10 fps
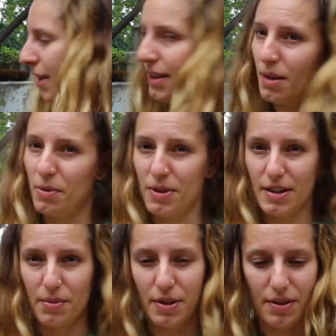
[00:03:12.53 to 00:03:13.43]
And then I bought
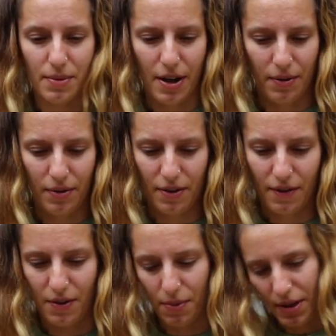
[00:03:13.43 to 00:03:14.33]
this one as well
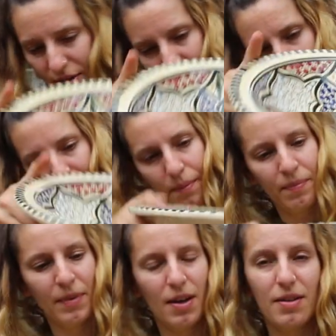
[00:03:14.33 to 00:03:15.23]
a few weeks ago.
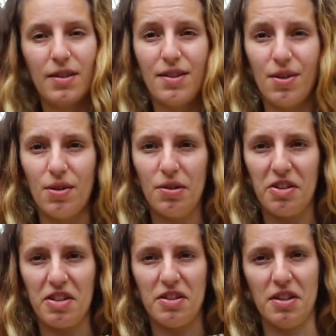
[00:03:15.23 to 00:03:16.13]
It's actually got
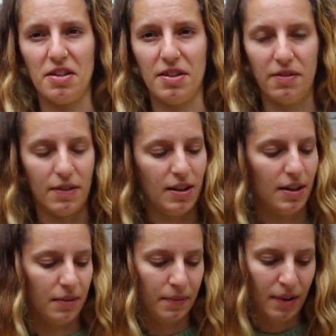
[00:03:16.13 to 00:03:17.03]
chestnuts in it right
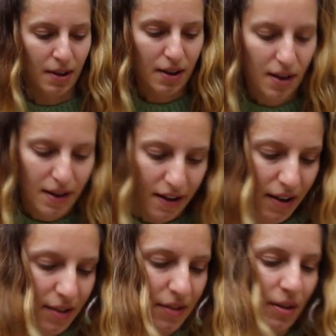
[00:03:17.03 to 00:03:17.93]
now,
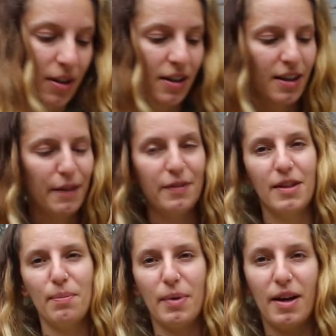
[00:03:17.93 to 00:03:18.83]
uh, so I kind of left
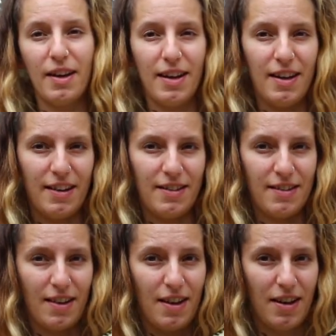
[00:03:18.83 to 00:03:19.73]
it, but
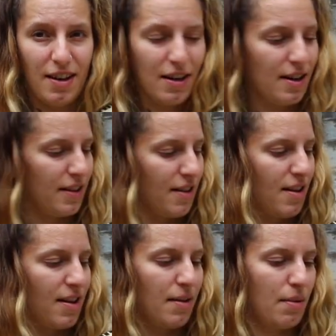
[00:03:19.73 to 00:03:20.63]
it's
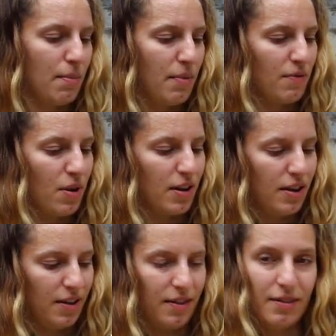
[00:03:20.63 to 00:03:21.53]
another
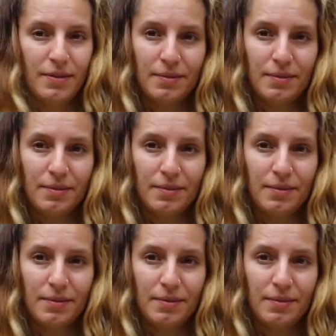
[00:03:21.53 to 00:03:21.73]
Moroccan